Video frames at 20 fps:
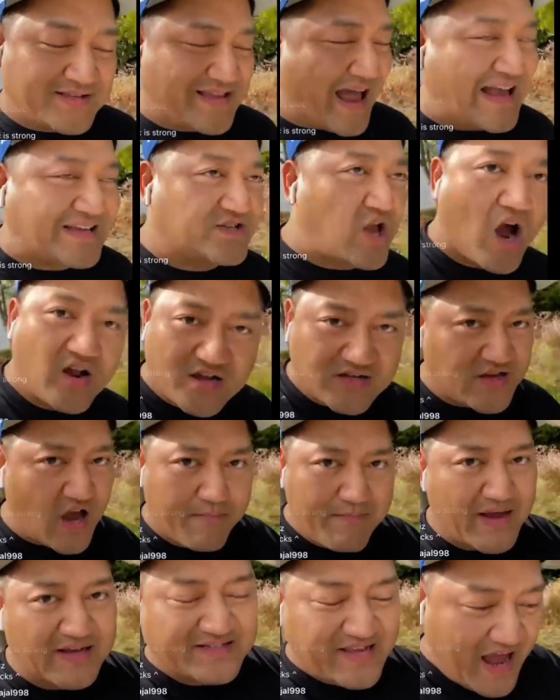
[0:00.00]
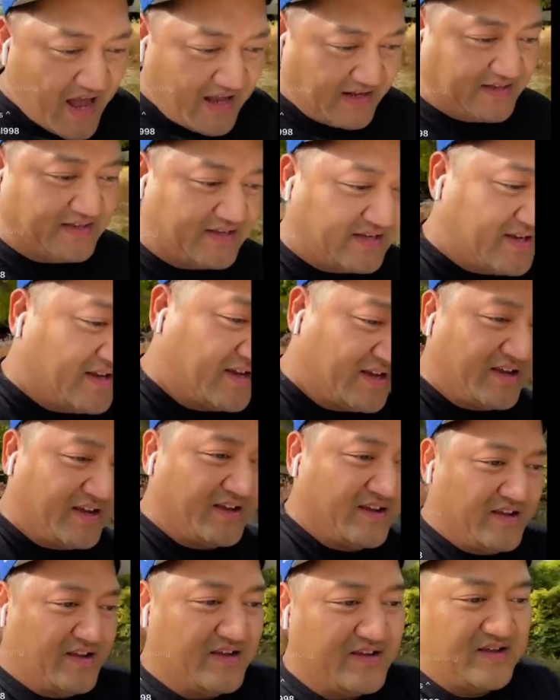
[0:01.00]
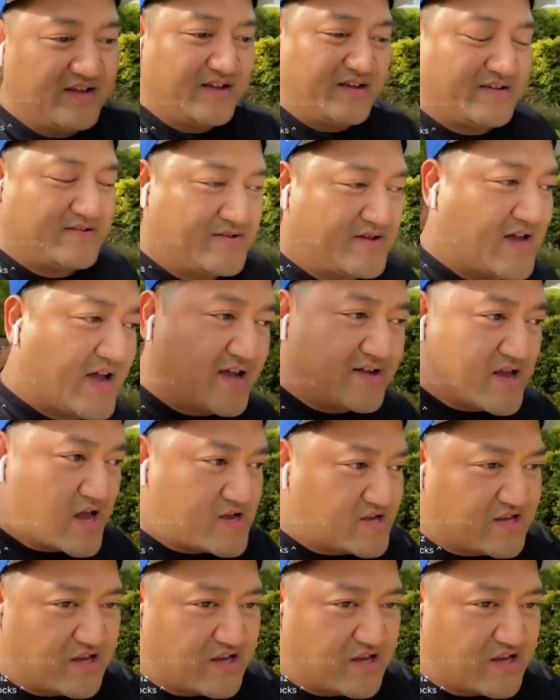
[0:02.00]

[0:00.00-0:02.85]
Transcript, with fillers: because that stock does not make sense. It,